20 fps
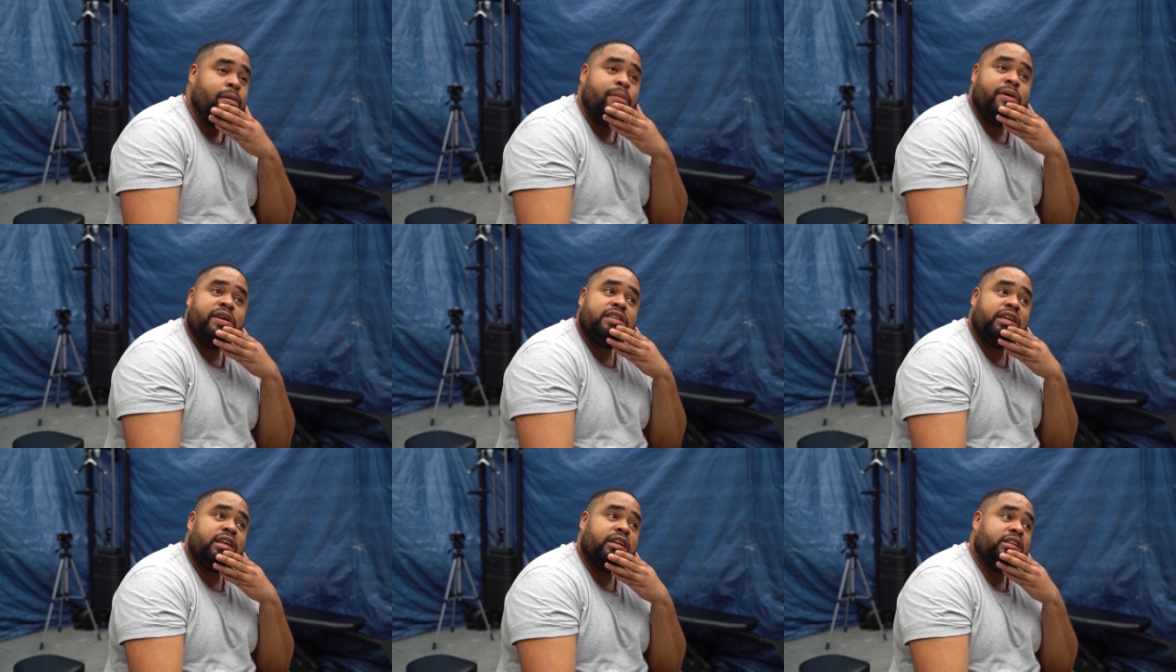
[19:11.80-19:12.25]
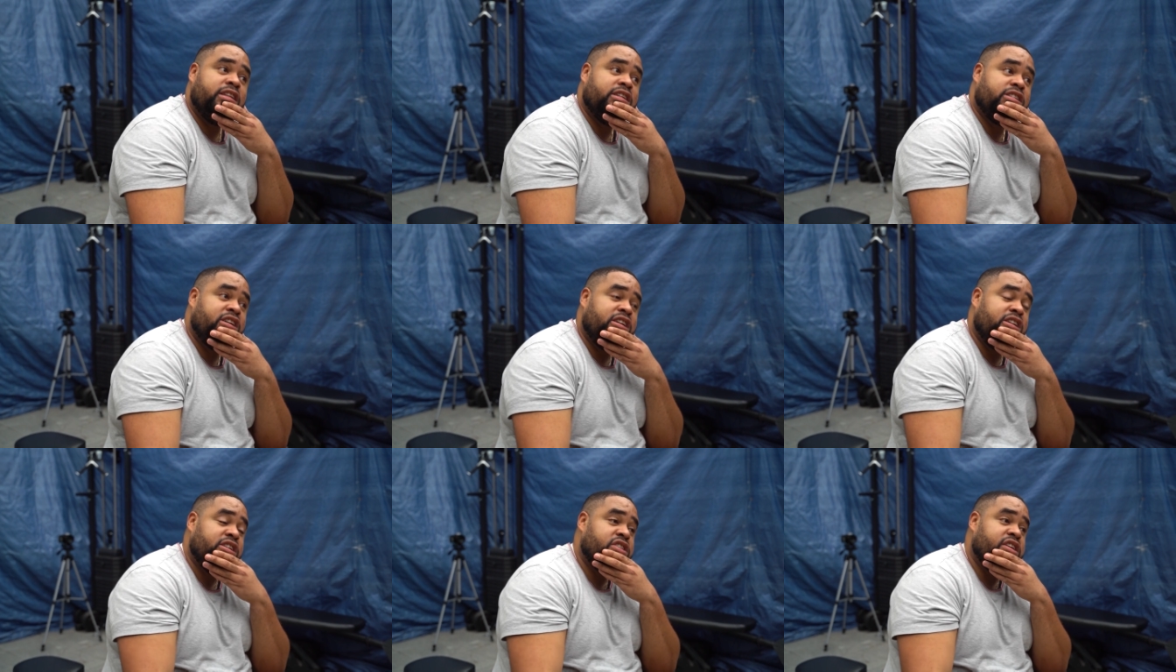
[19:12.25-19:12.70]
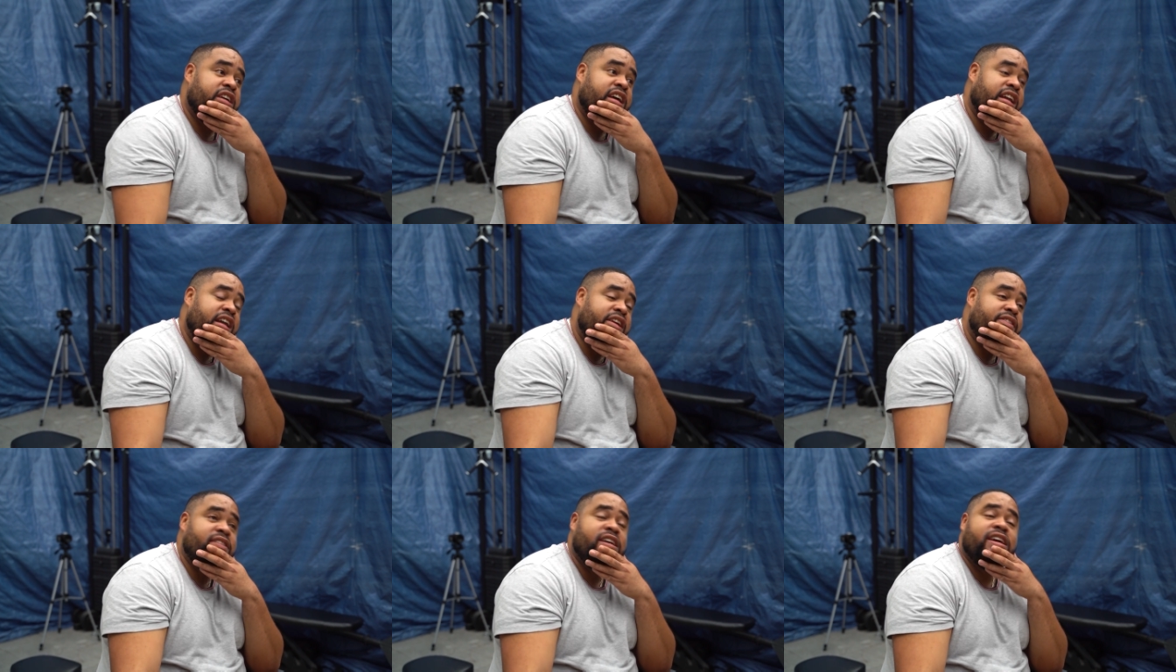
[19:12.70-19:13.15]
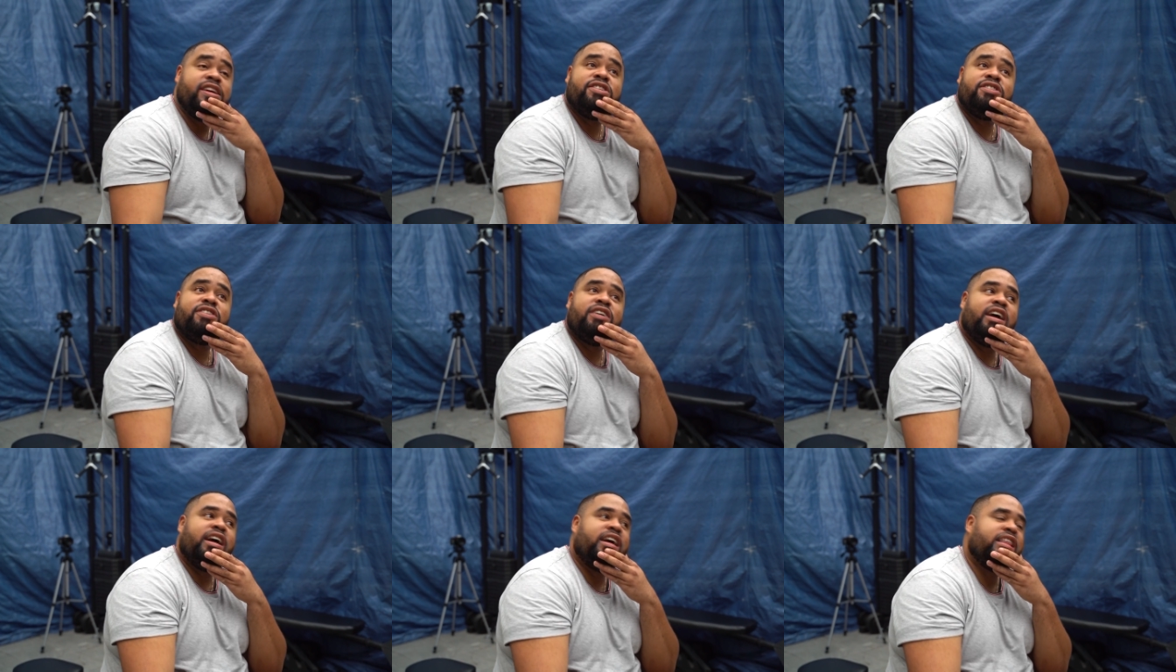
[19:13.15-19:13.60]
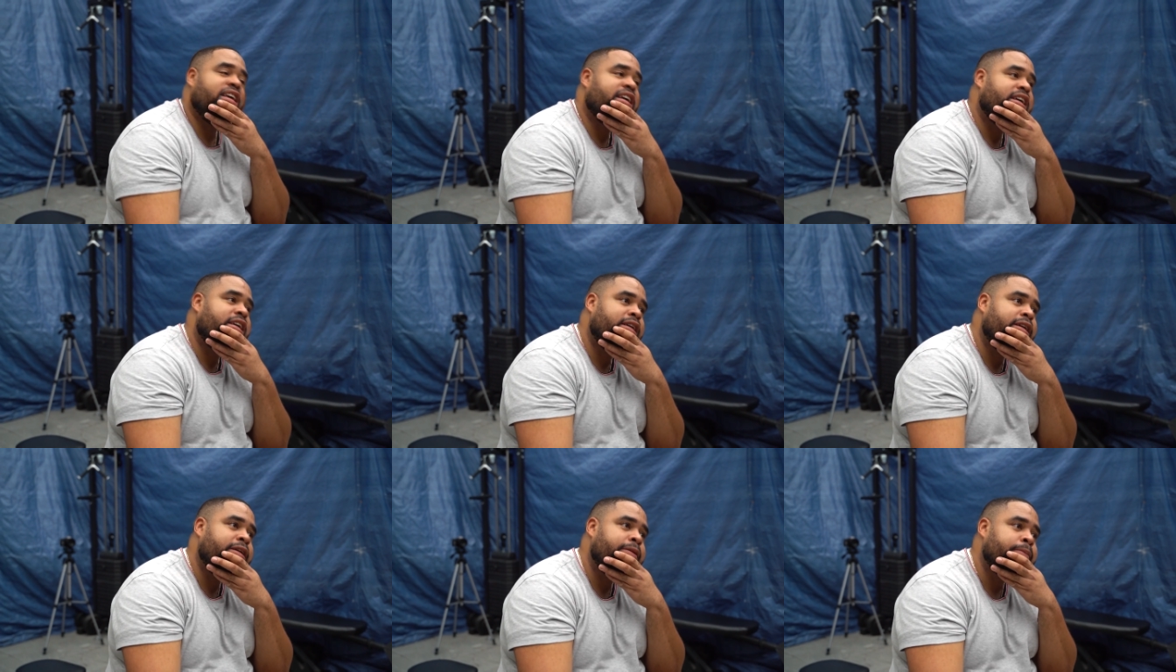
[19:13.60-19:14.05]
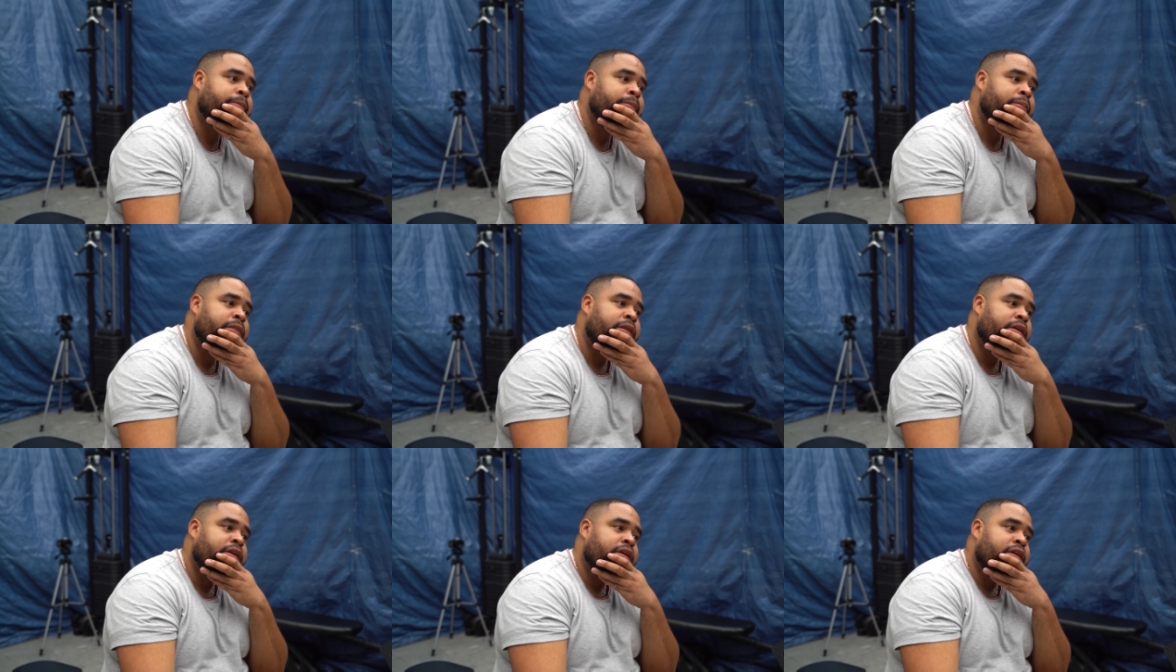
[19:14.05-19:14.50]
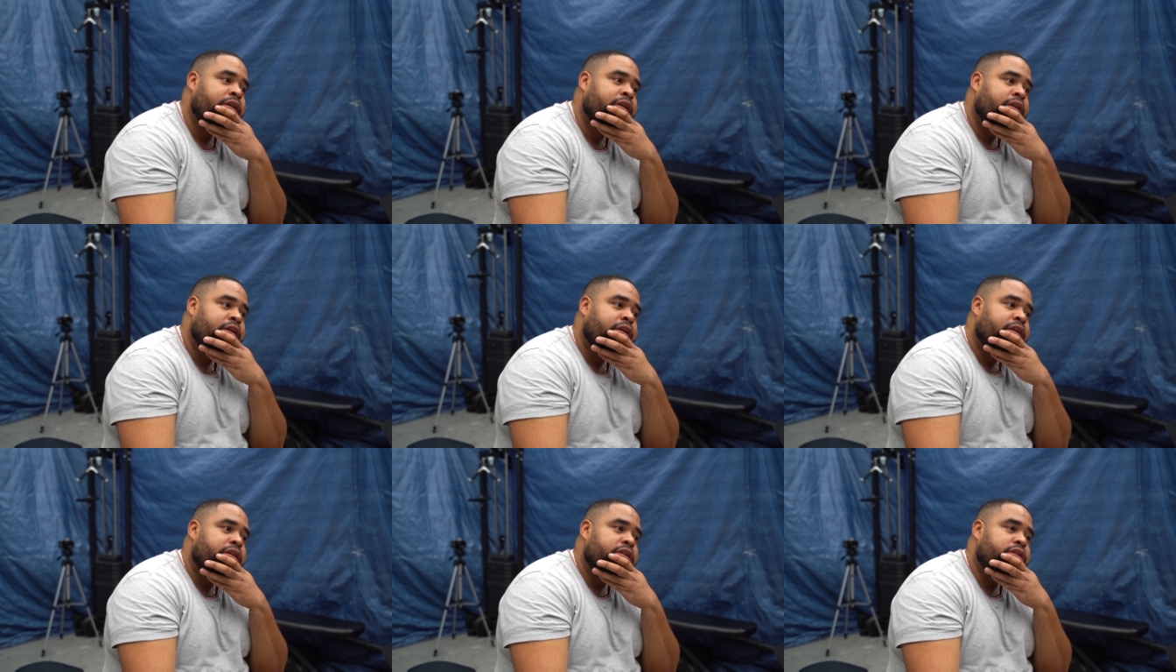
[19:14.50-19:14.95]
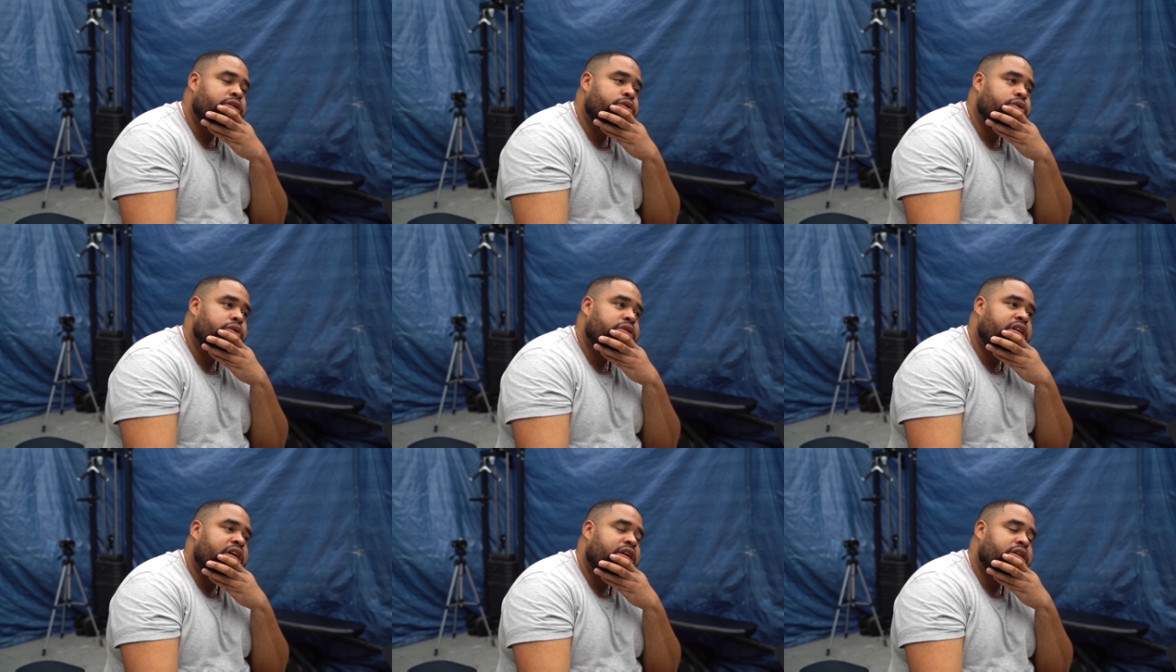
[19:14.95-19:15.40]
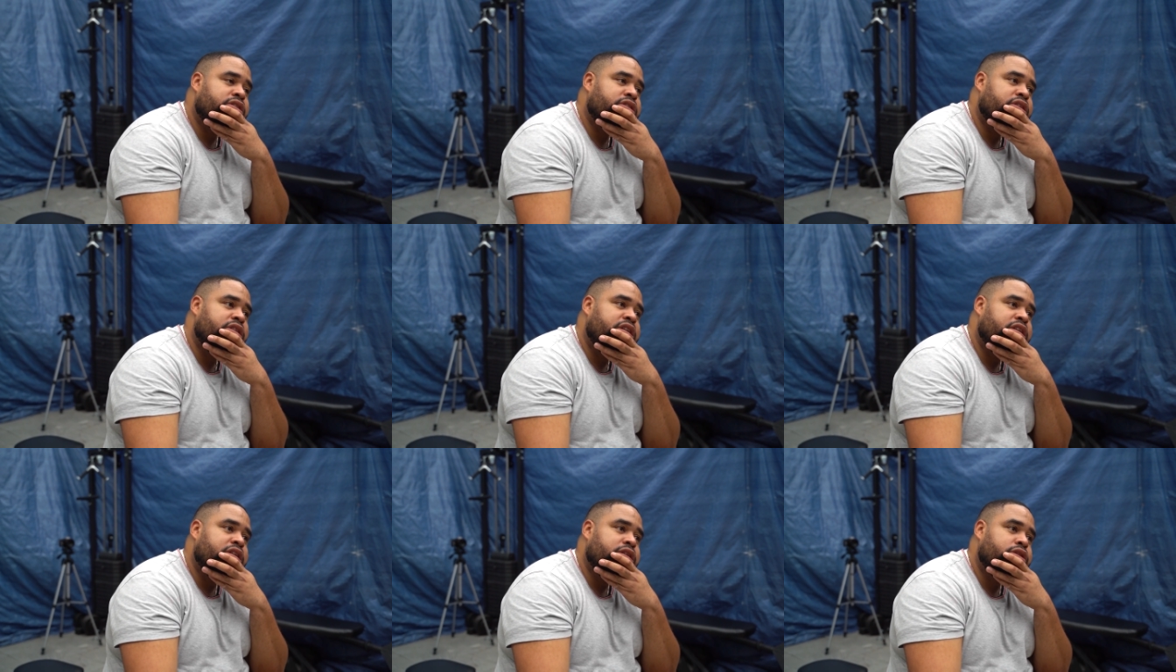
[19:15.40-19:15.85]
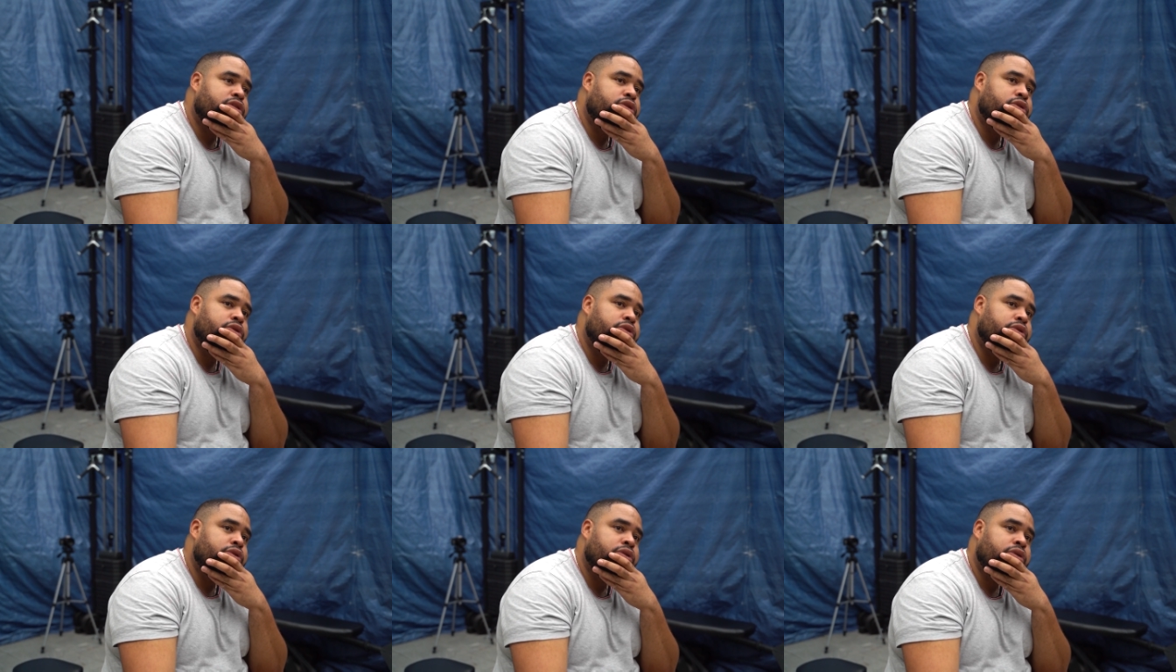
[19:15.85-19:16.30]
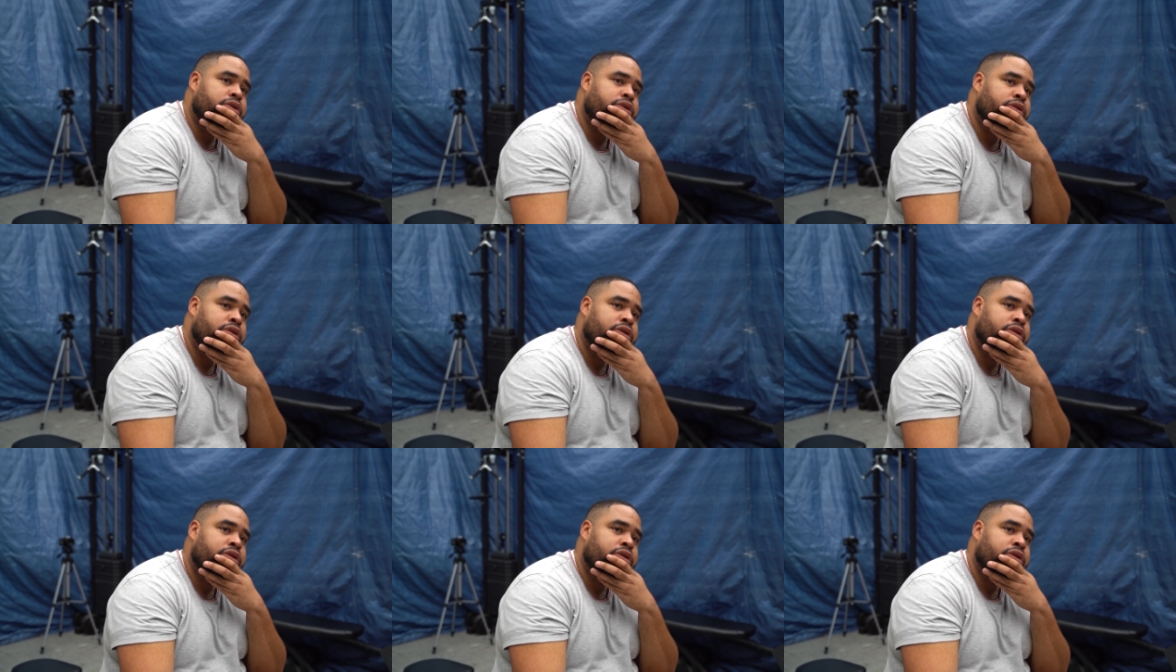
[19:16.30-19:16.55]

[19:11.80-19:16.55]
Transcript: basically the journey. So yeah, left Nigeria, I think, in two thousand two.